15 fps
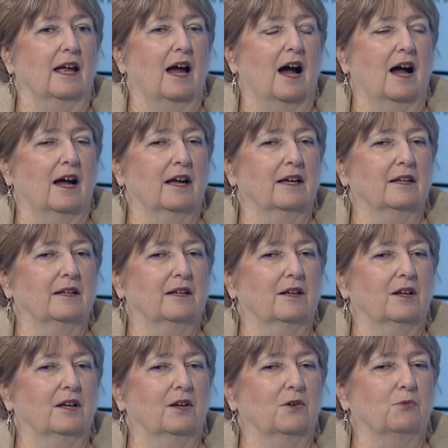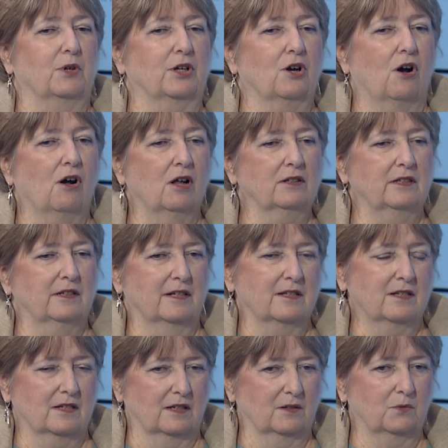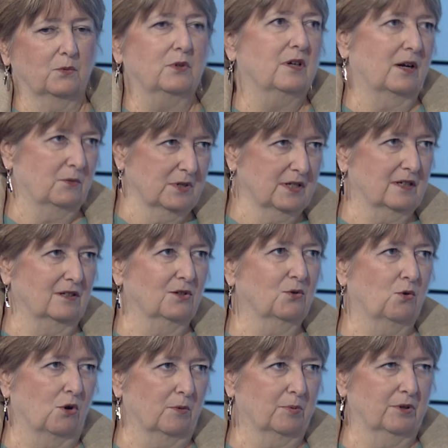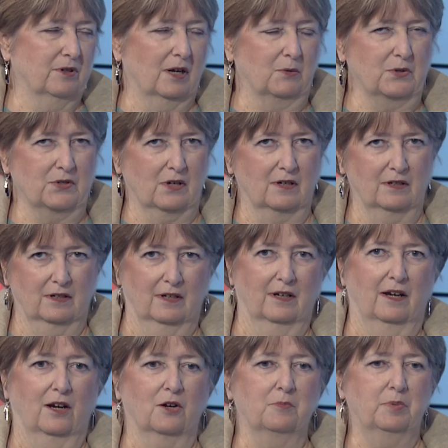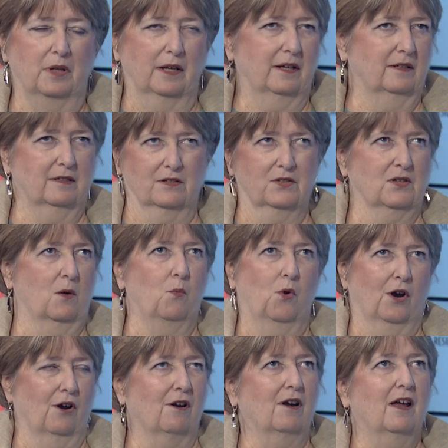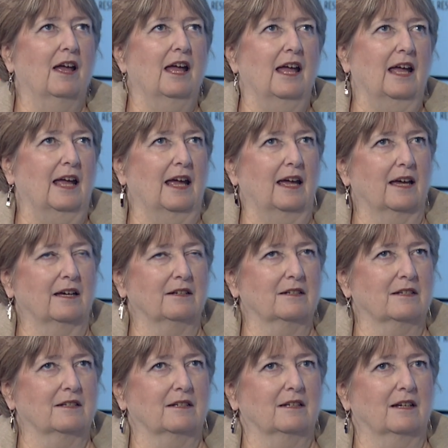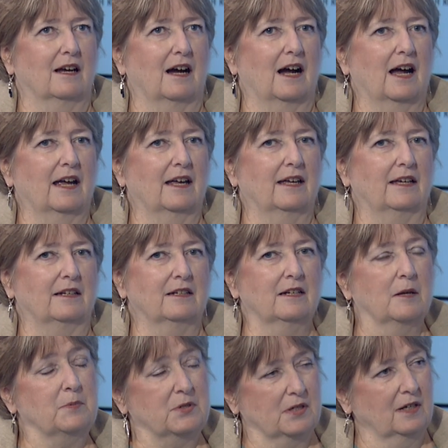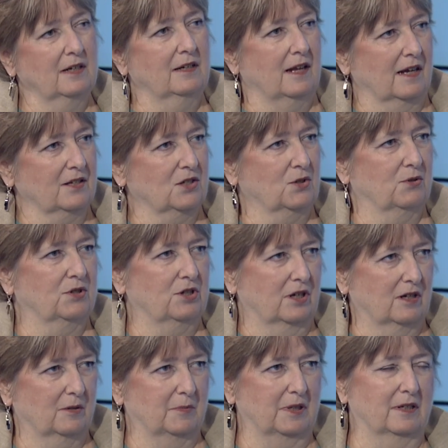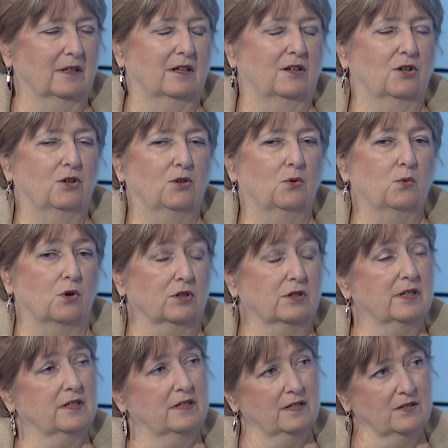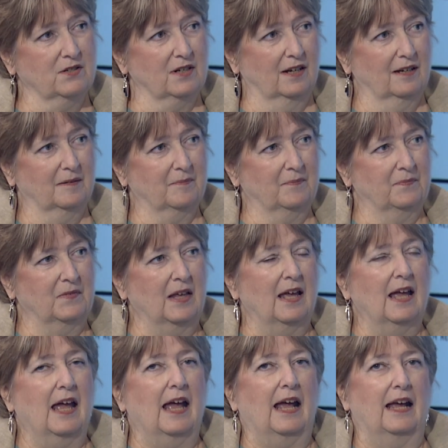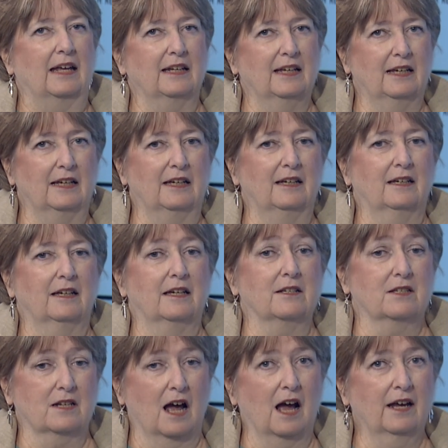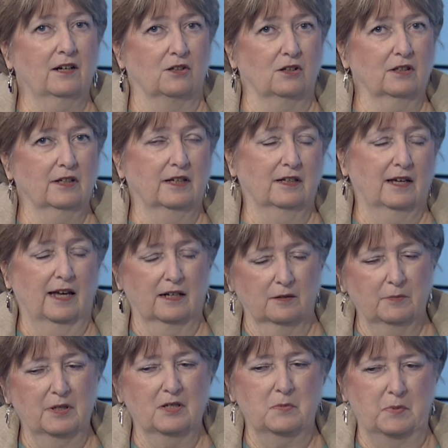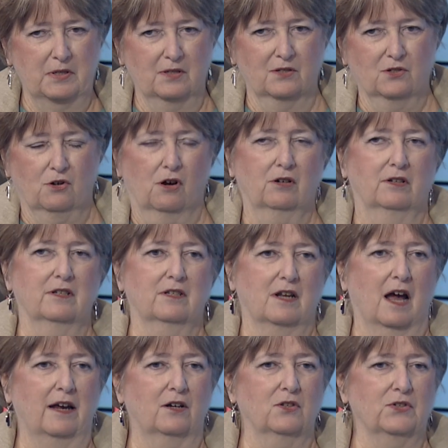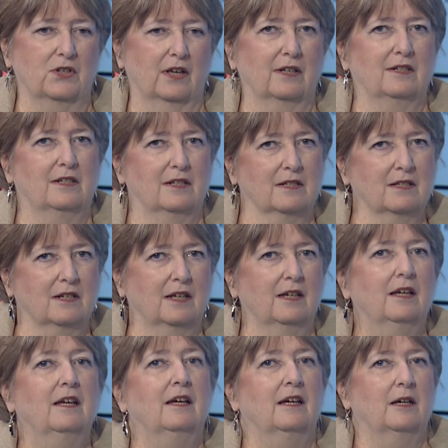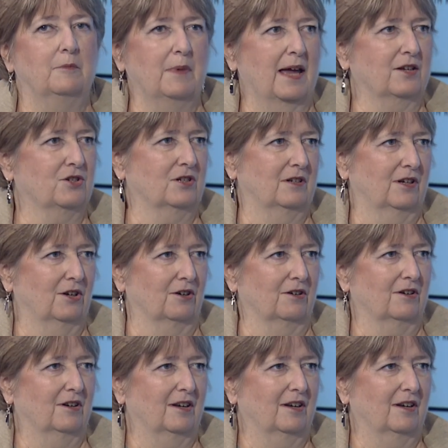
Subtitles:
I recalled an incident when I was still in corporate and I was on an airplane to somewhere, and I ended up sitting next to a gentleman who worked at Disney. And he handed me his business card, and his title said Disney Imagineer.